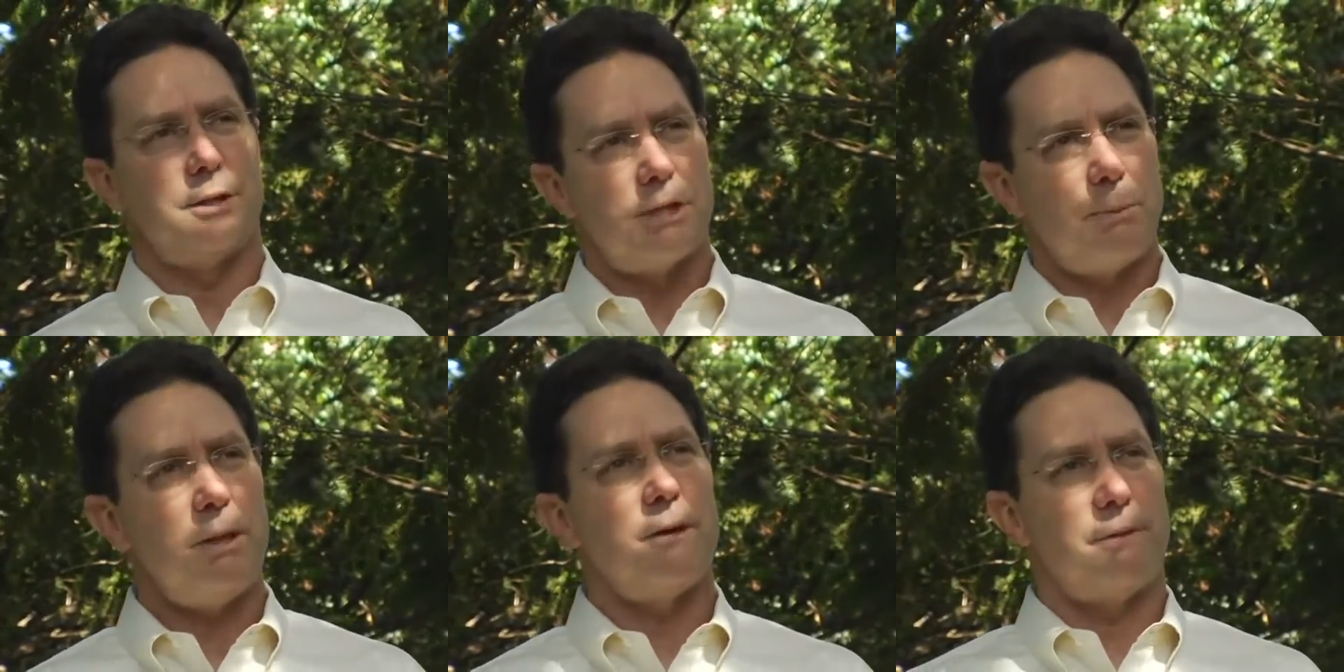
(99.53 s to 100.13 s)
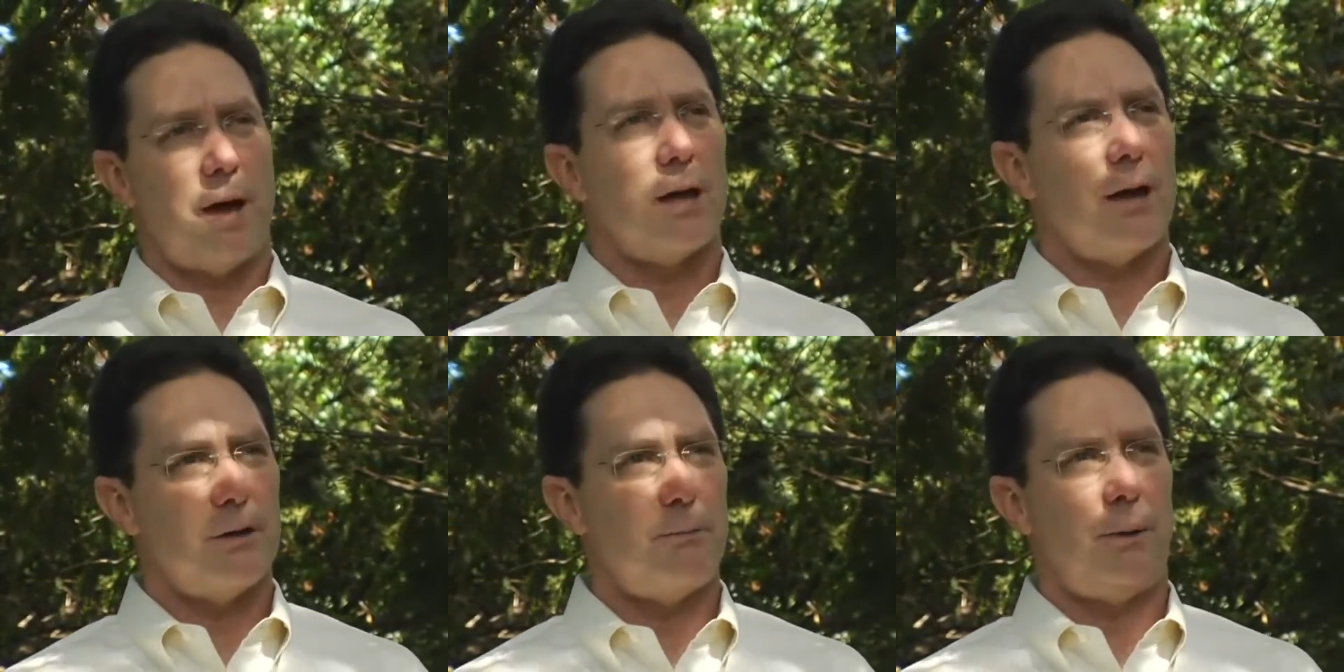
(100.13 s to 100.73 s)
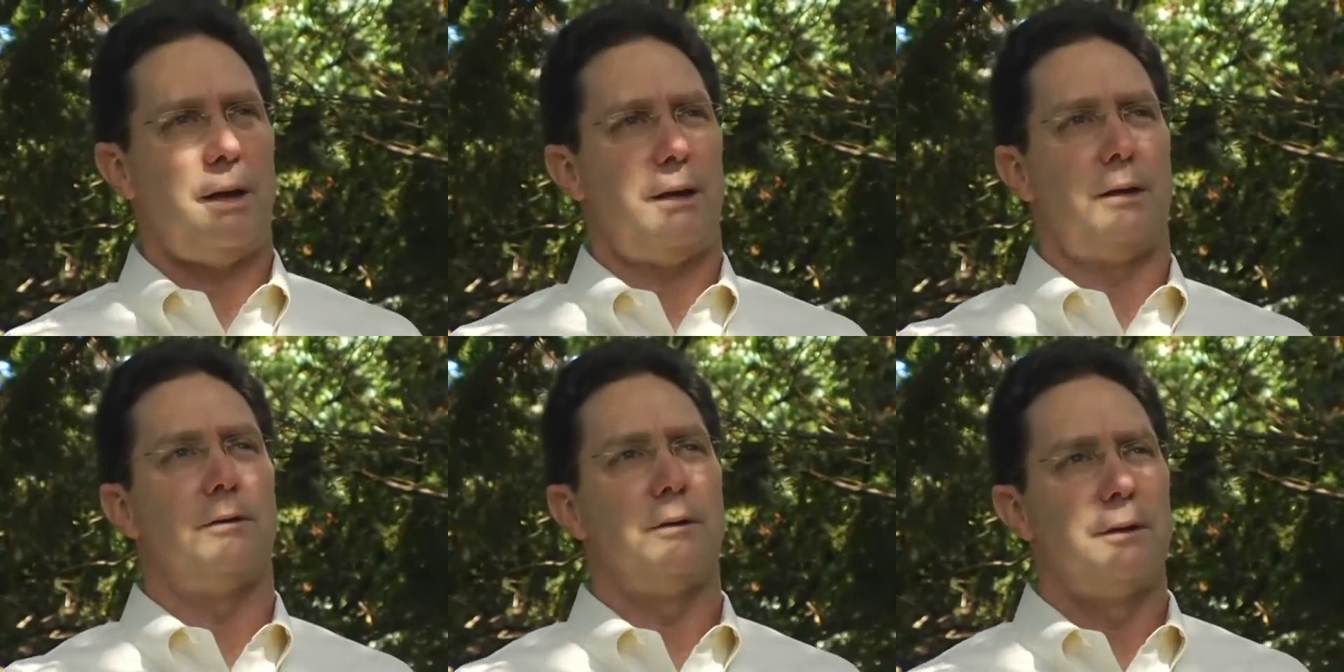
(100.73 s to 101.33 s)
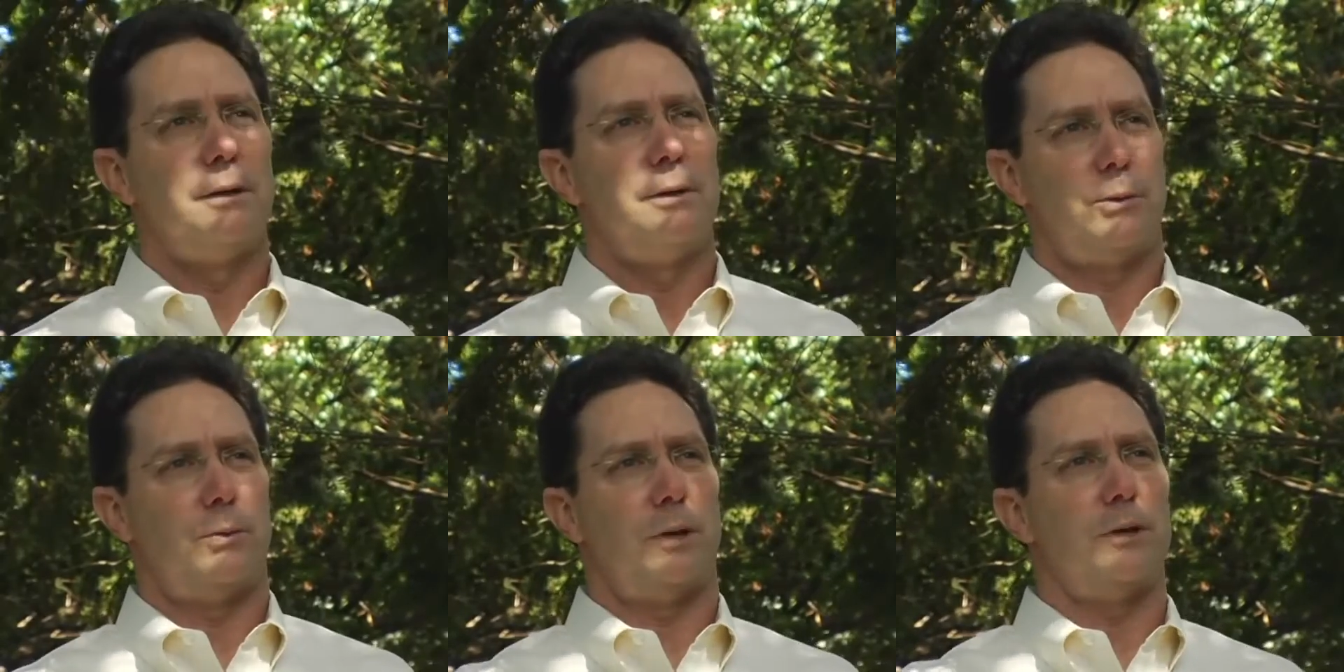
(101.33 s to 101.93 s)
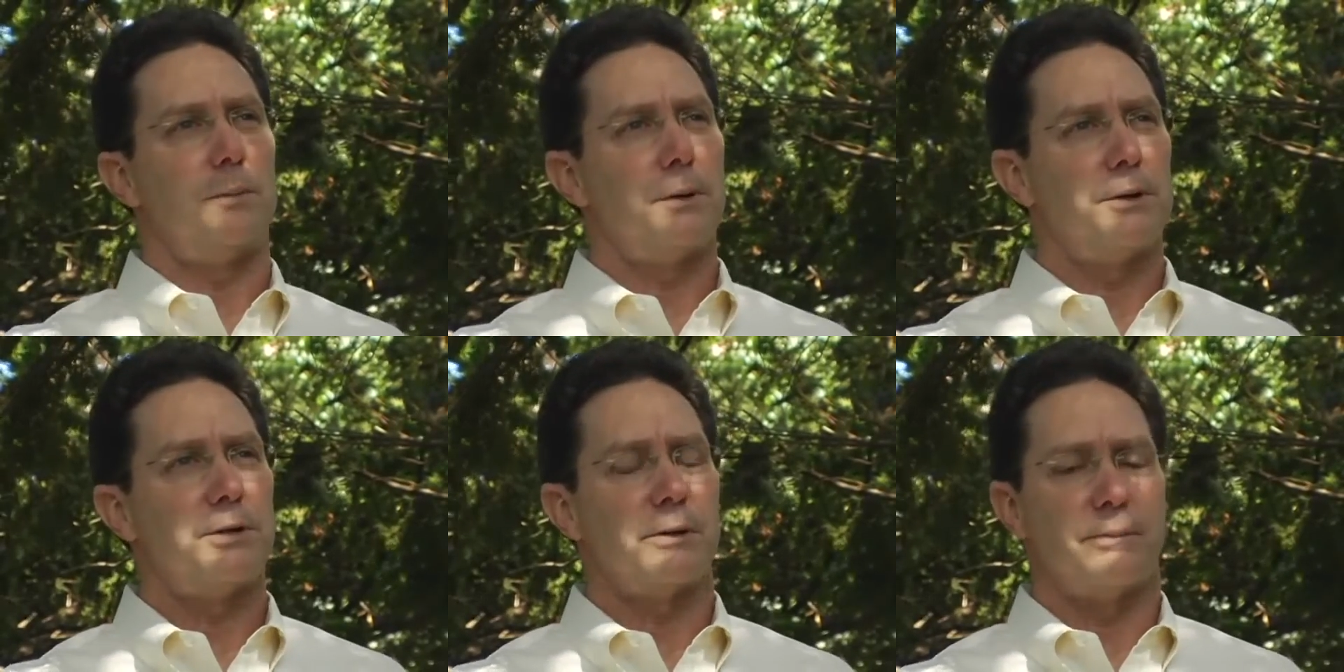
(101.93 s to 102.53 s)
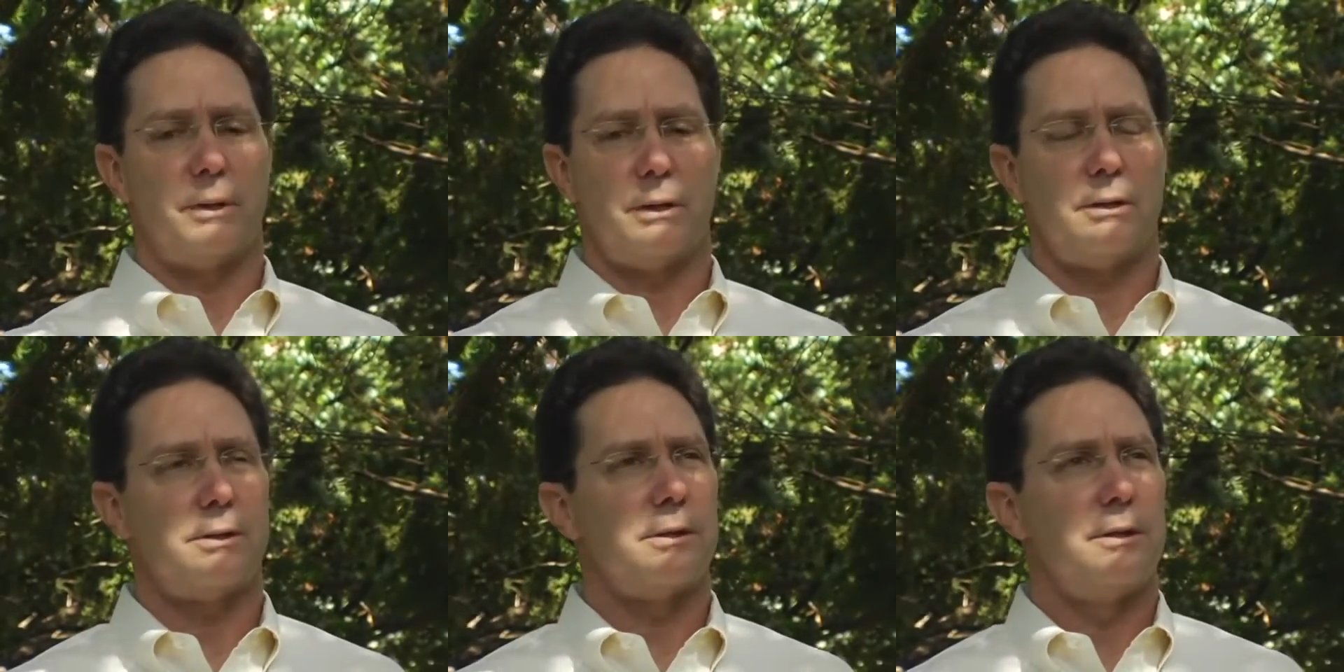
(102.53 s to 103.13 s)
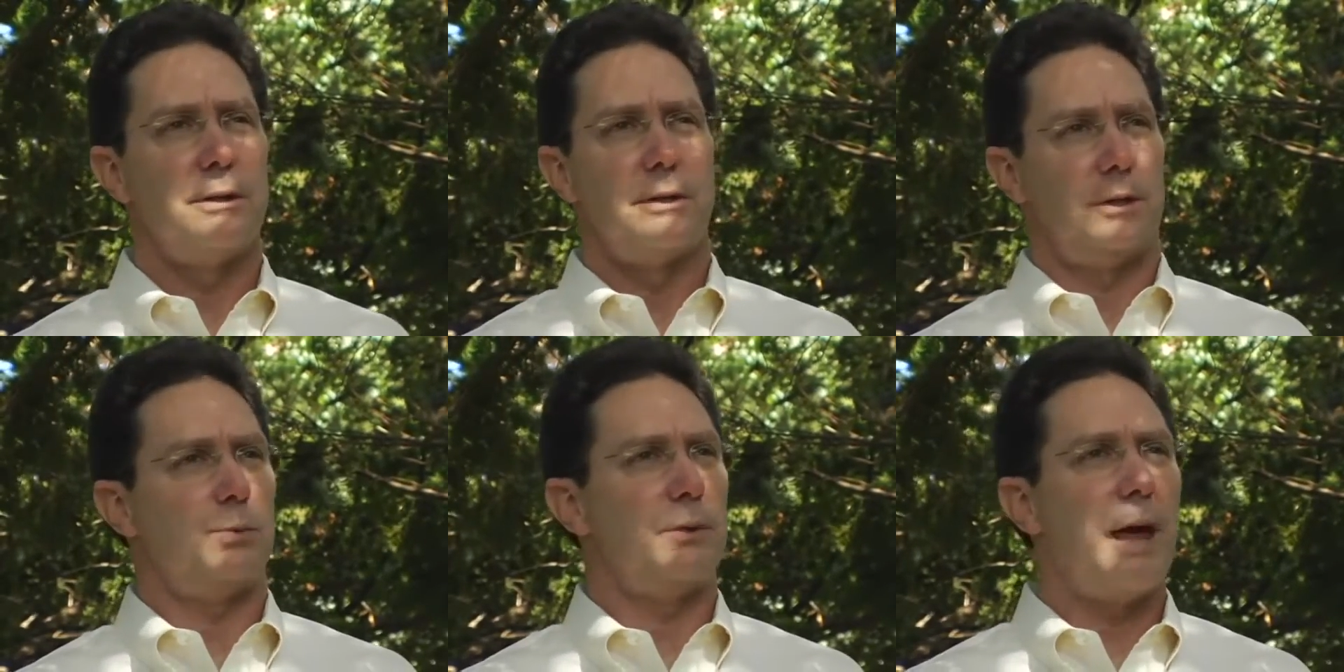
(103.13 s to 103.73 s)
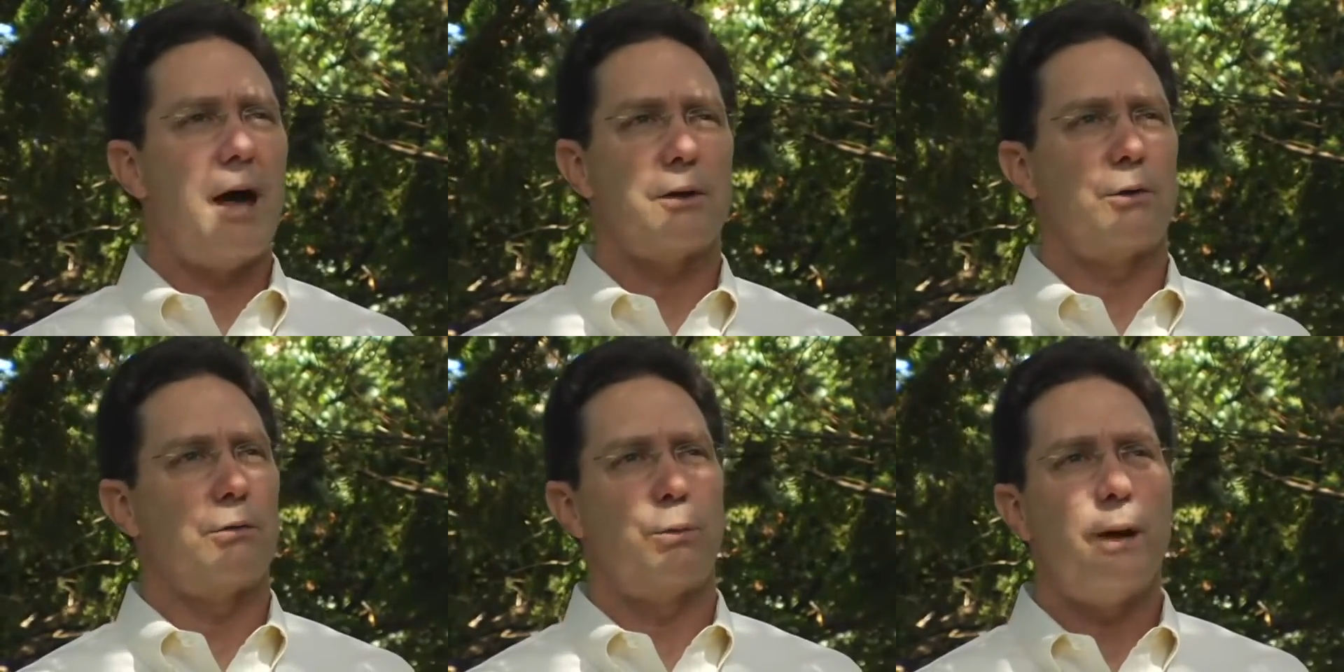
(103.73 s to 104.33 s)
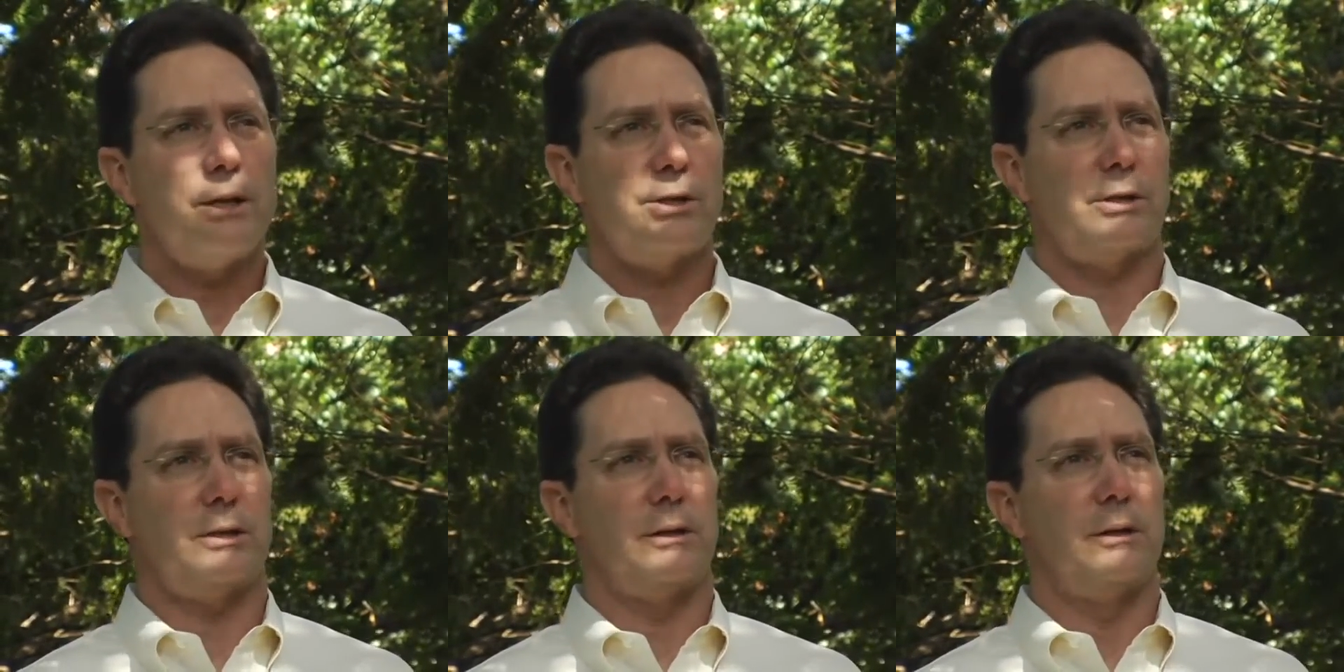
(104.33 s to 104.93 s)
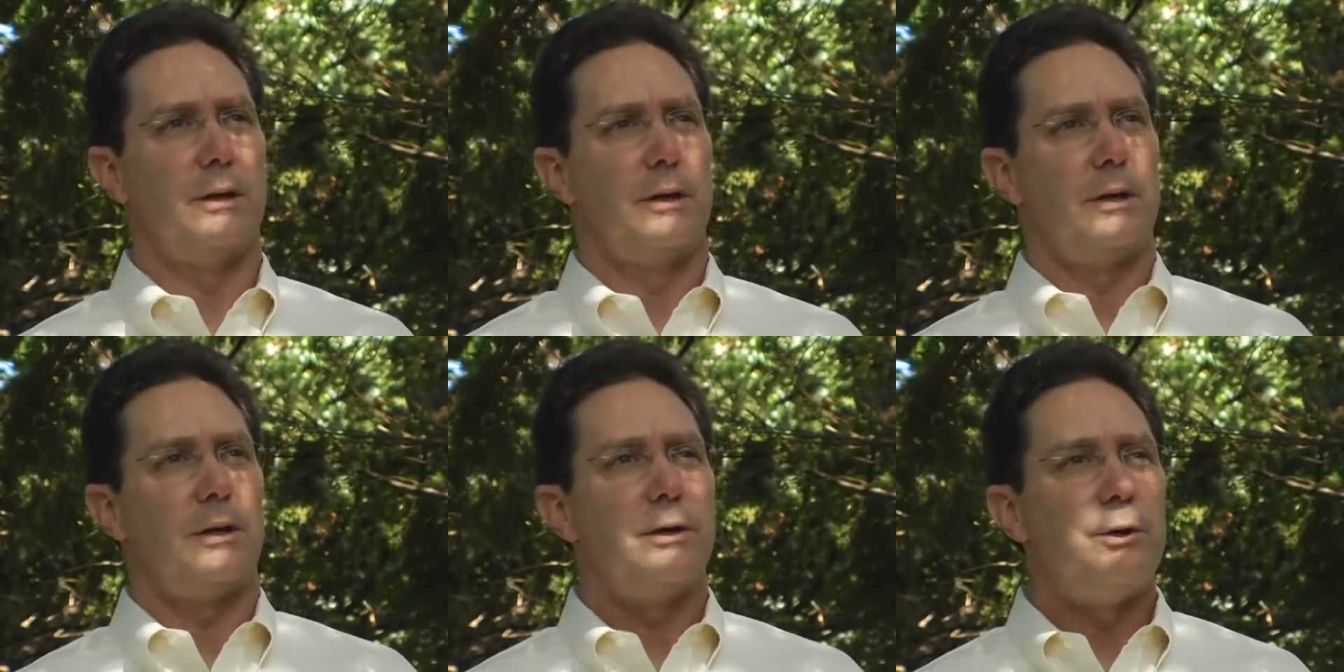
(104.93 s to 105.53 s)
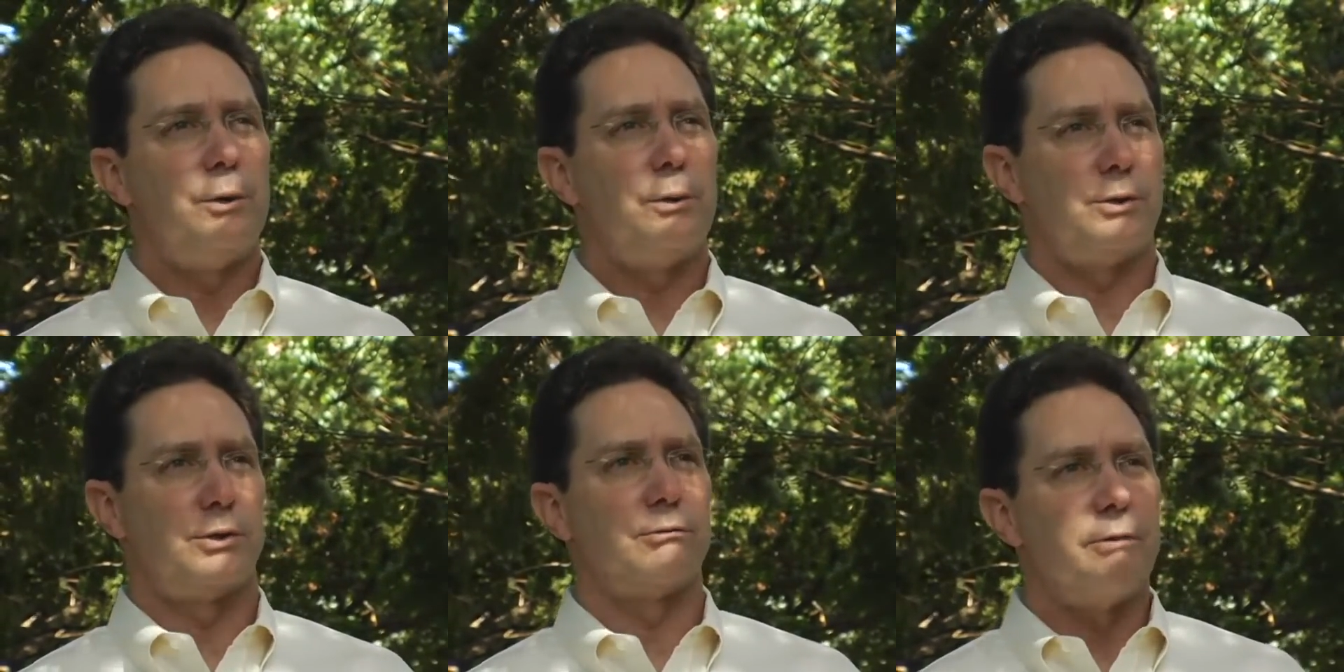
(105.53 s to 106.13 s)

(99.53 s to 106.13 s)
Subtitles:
speak of that kind of pain to another person is without question a huge